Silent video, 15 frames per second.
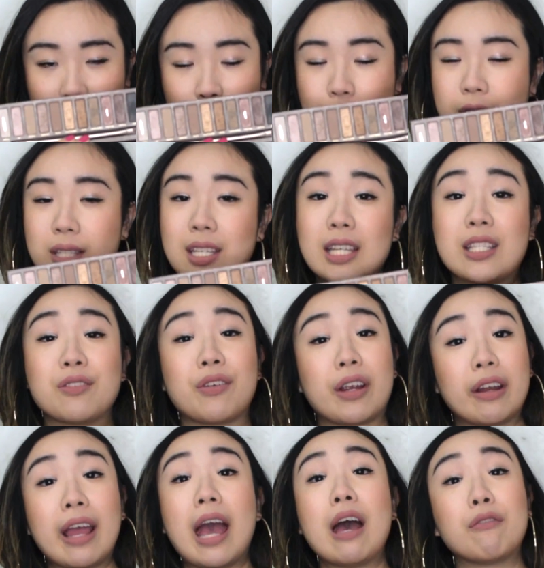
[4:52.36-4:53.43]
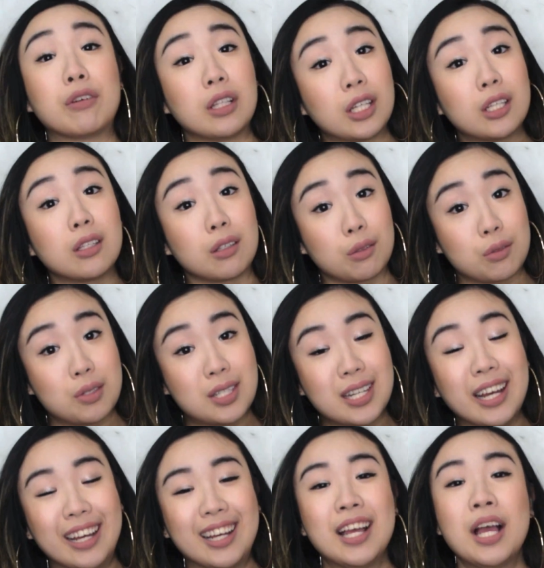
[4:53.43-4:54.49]
You can see it's very heavily
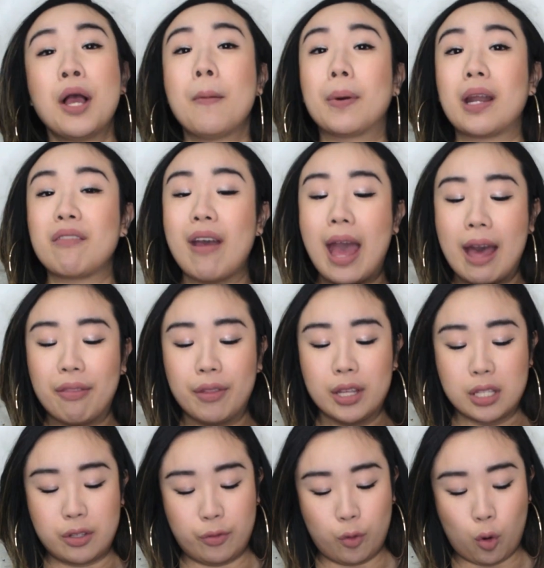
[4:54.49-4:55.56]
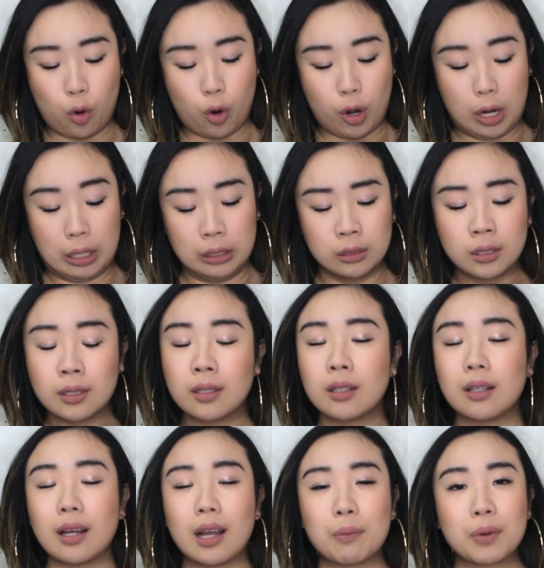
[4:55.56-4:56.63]
used, but I've had this for,
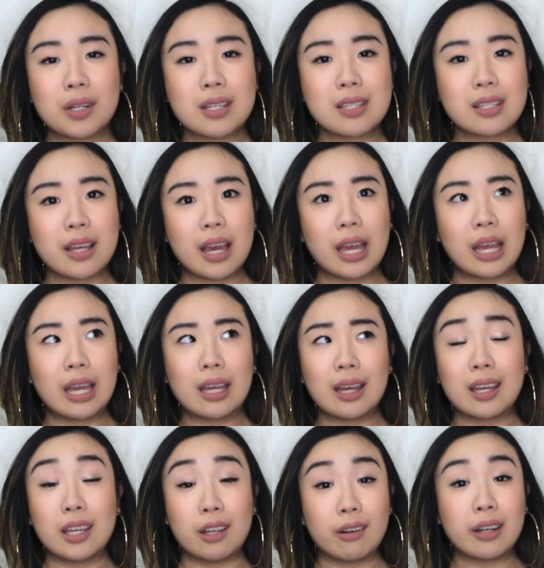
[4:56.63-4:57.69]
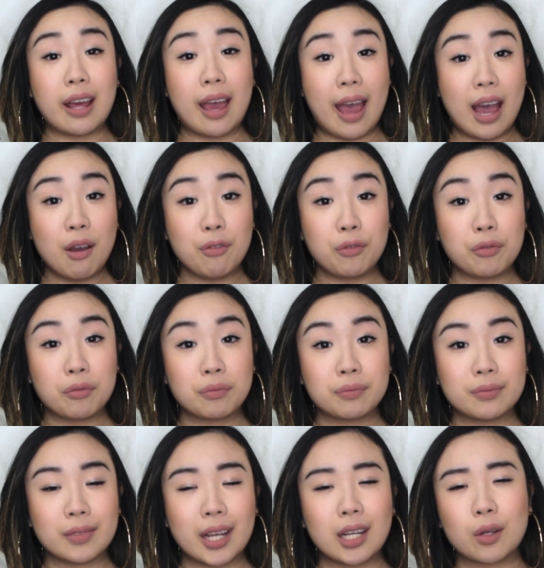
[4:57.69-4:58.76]
I'm gonna say, a year and a half.
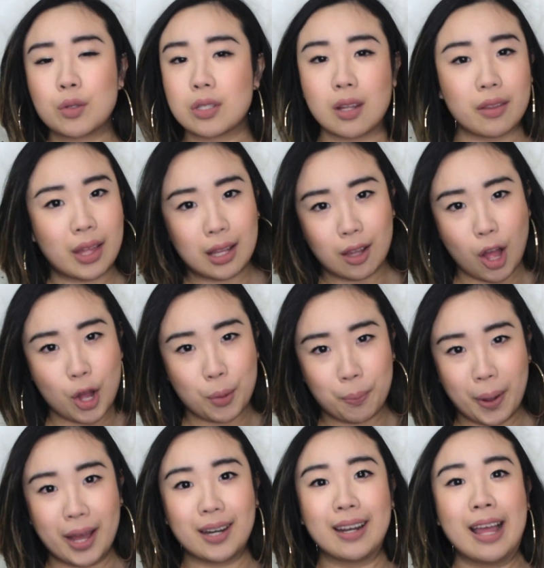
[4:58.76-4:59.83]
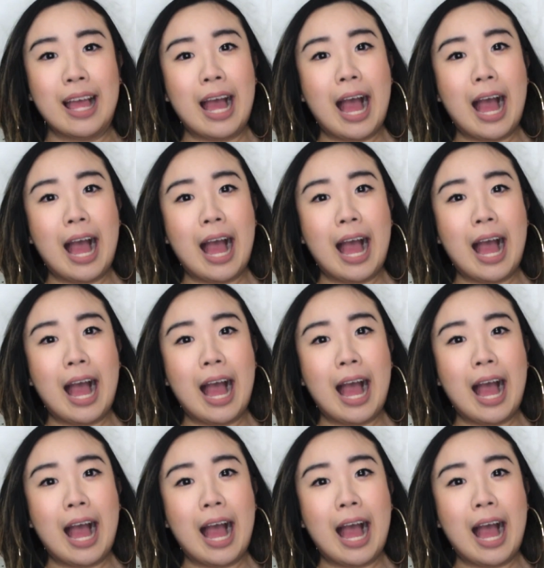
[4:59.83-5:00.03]
I know it's not that long, but